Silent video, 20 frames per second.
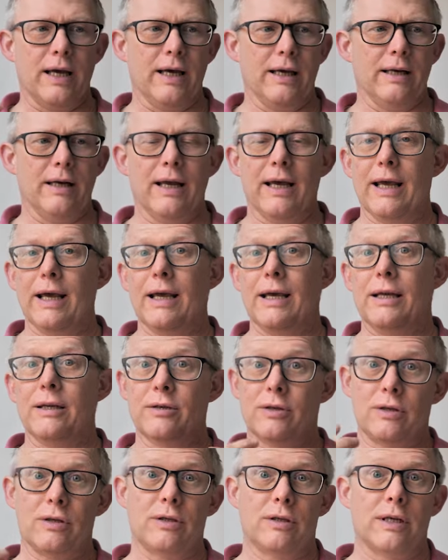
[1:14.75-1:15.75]
It
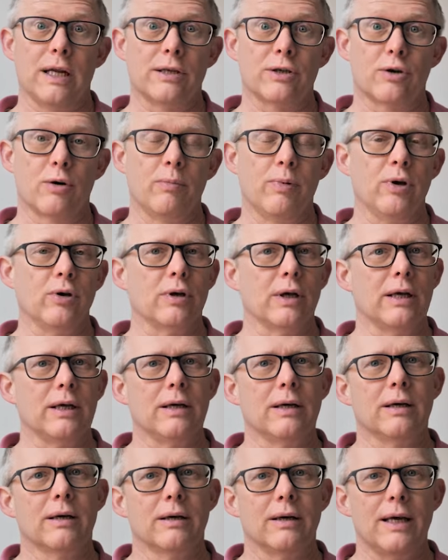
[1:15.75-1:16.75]
is
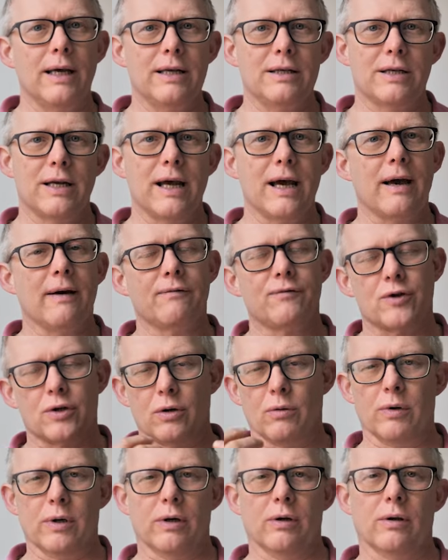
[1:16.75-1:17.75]
distributing ETF,
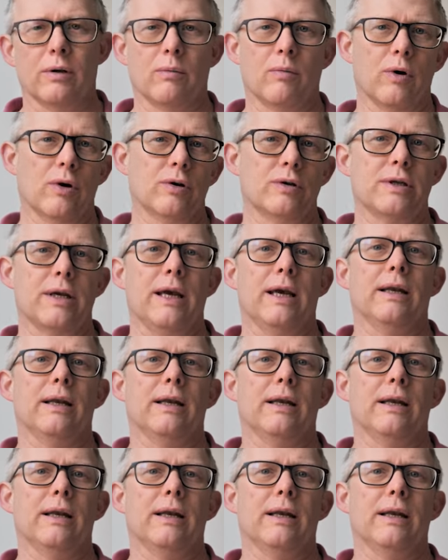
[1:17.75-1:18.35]
so in other words,